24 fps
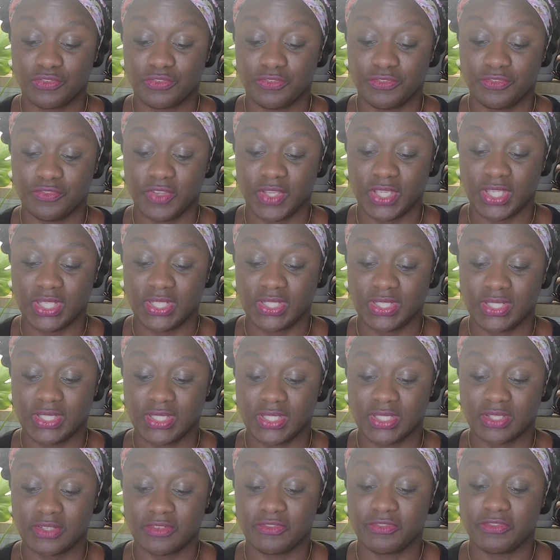
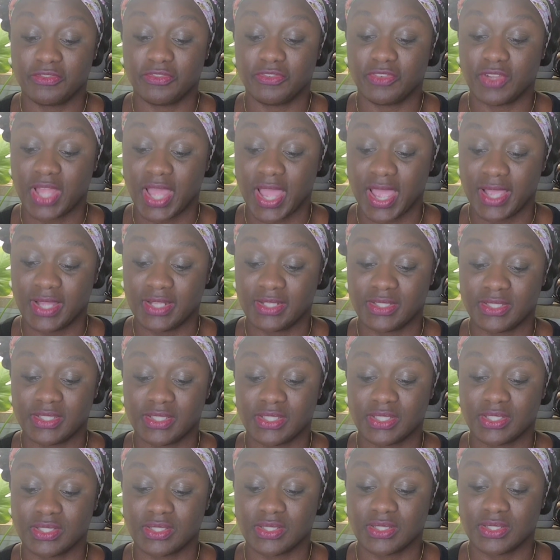feet
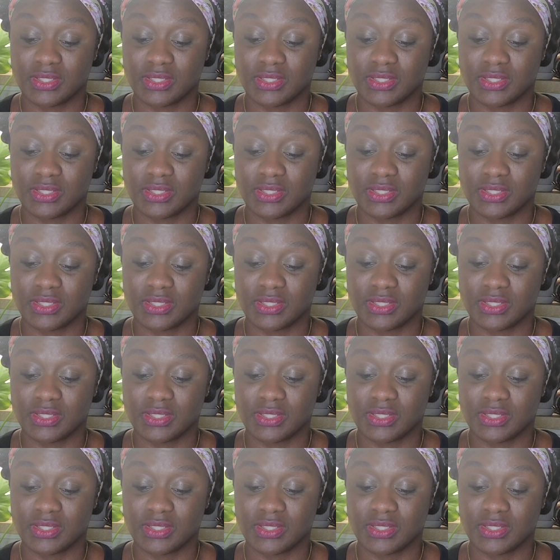flat